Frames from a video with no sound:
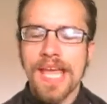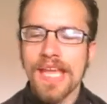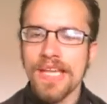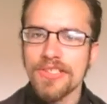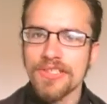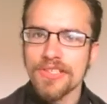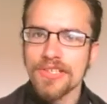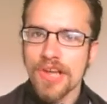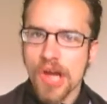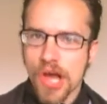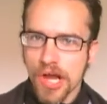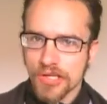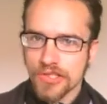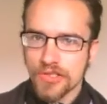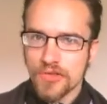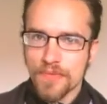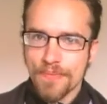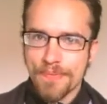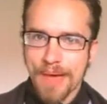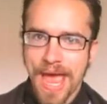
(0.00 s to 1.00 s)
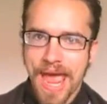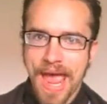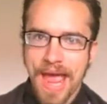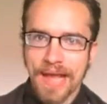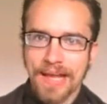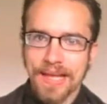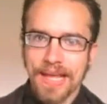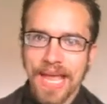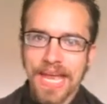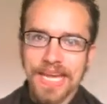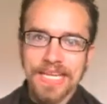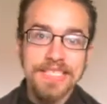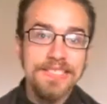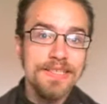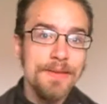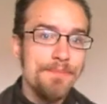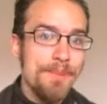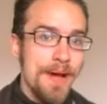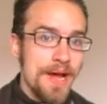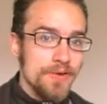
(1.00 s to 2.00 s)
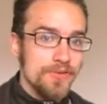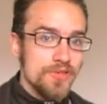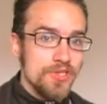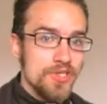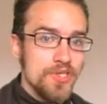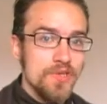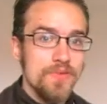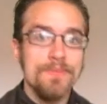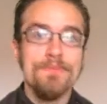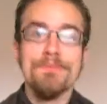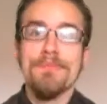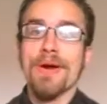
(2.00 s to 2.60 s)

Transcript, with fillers: agent knocks you back, and he's about to shoot,